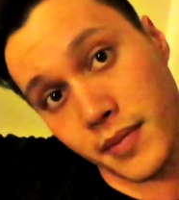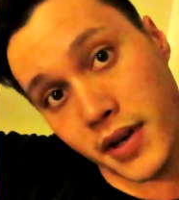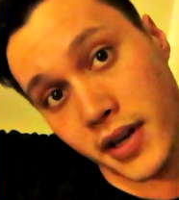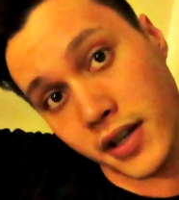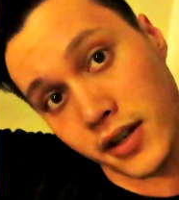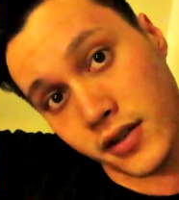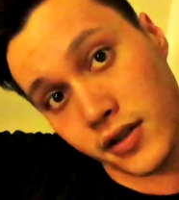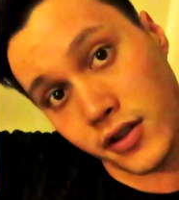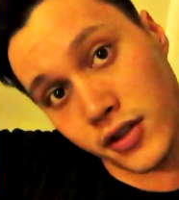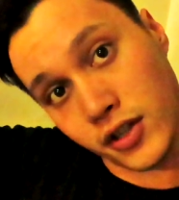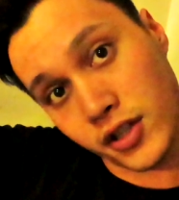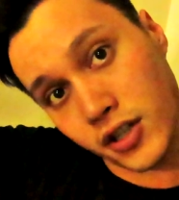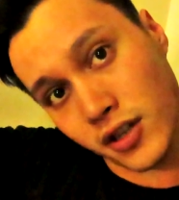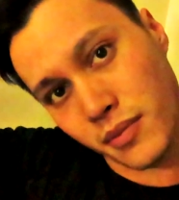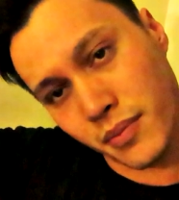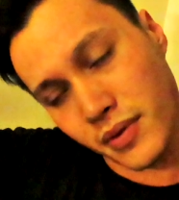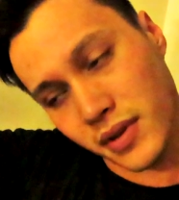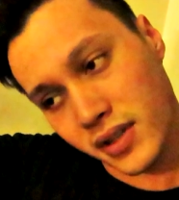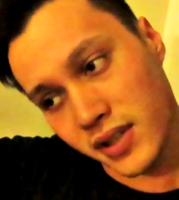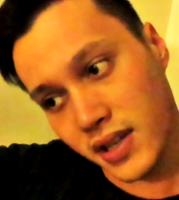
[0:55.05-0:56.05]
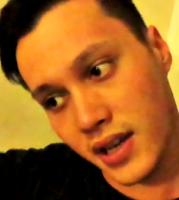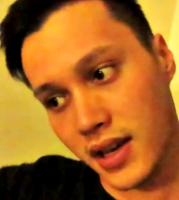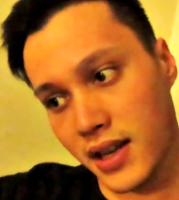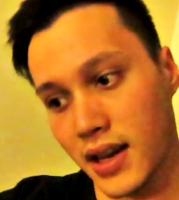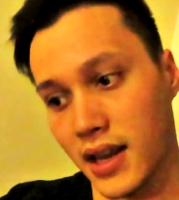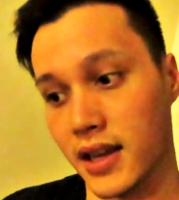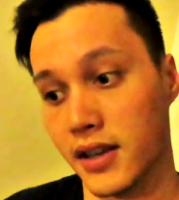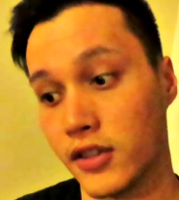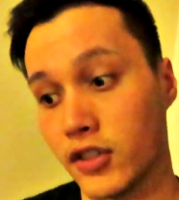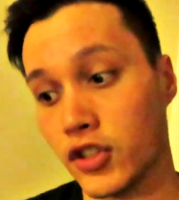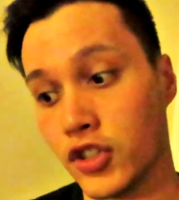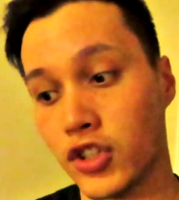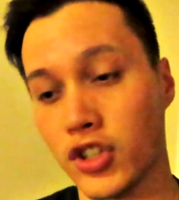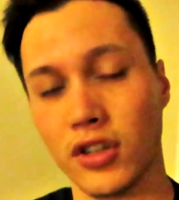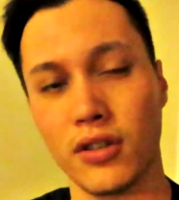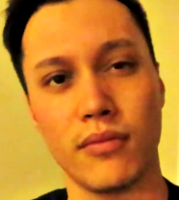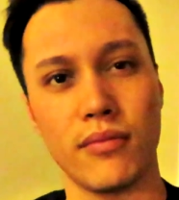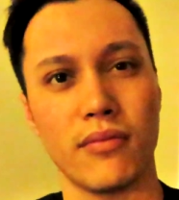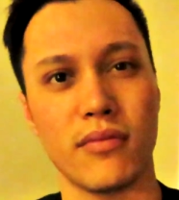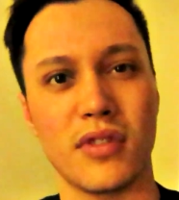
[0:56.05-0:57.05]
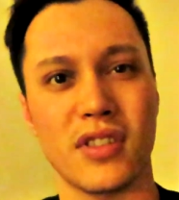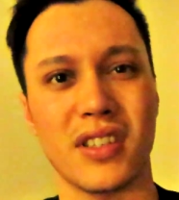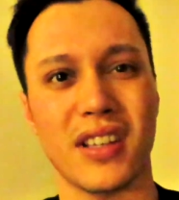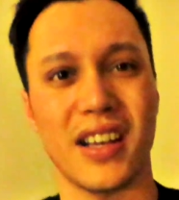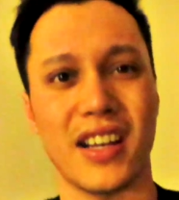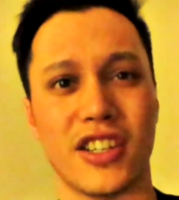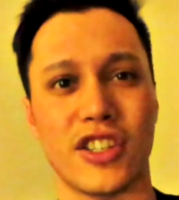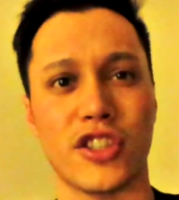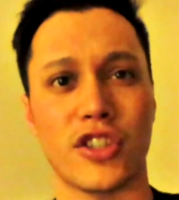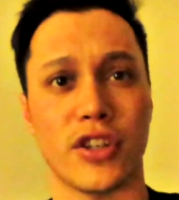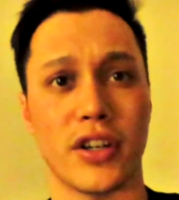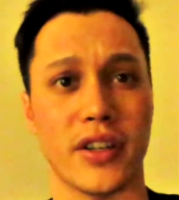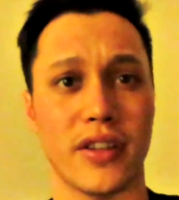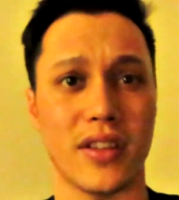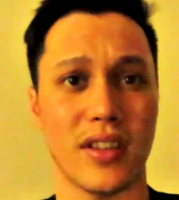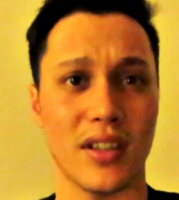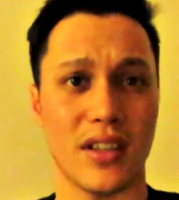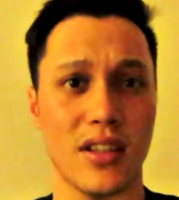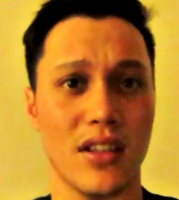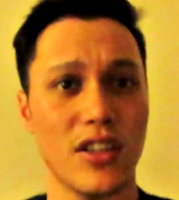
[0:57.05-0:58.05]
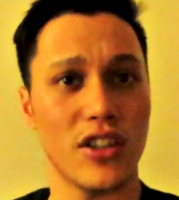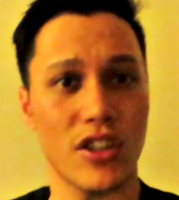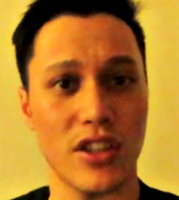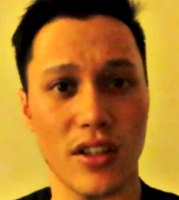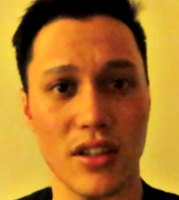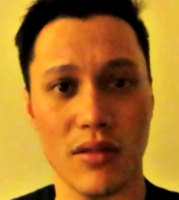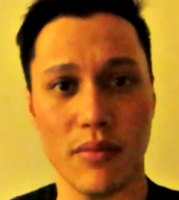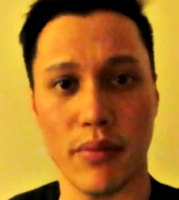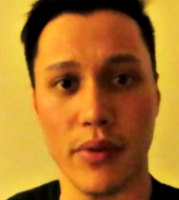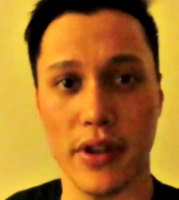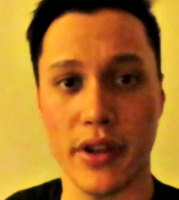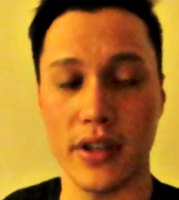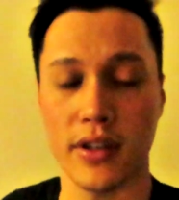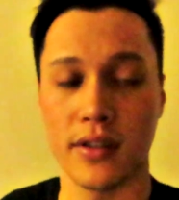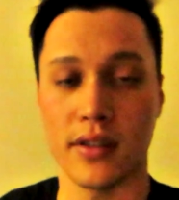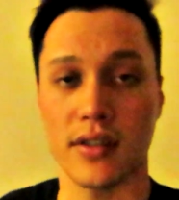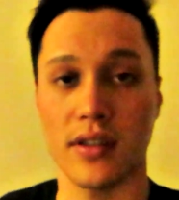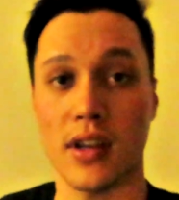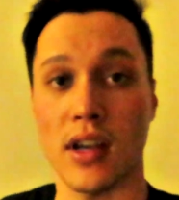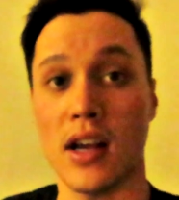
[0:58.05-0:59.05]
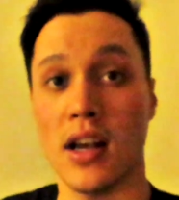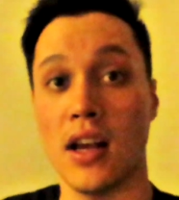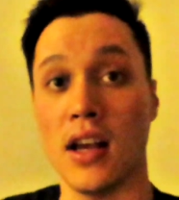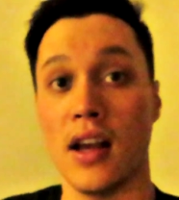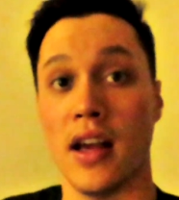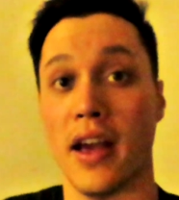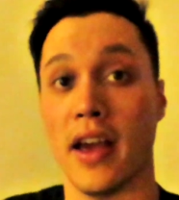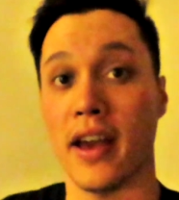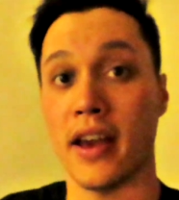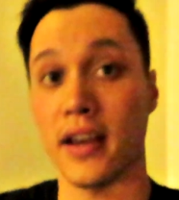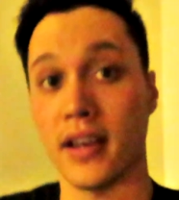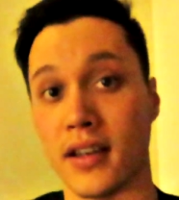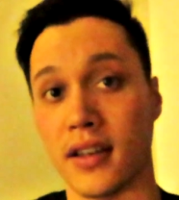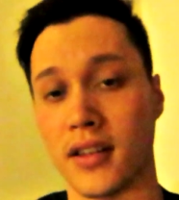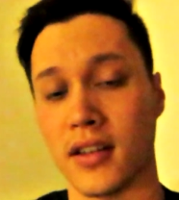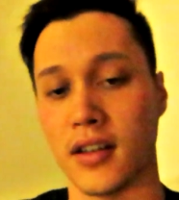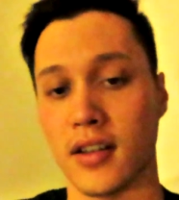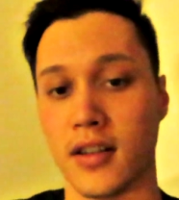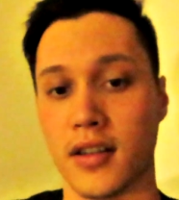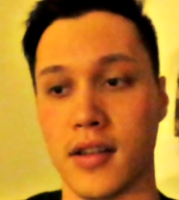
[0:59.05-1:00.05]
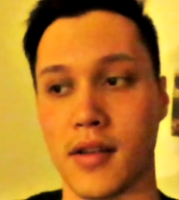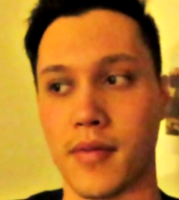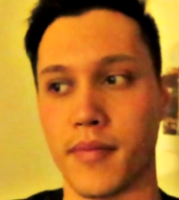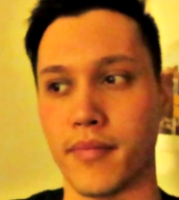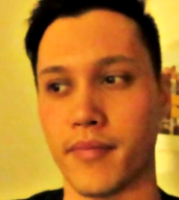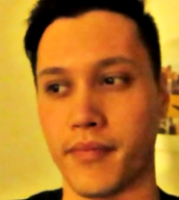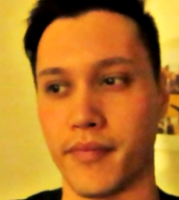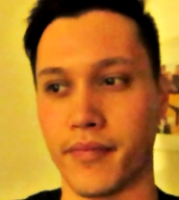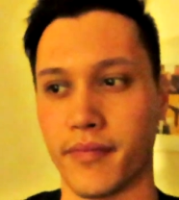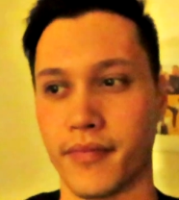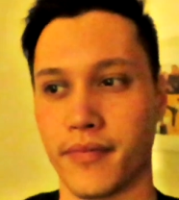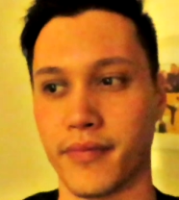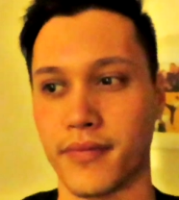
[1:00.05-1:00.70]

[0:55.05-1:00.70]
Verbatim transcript: my internship is at a gym slash strength and conditioning place and um,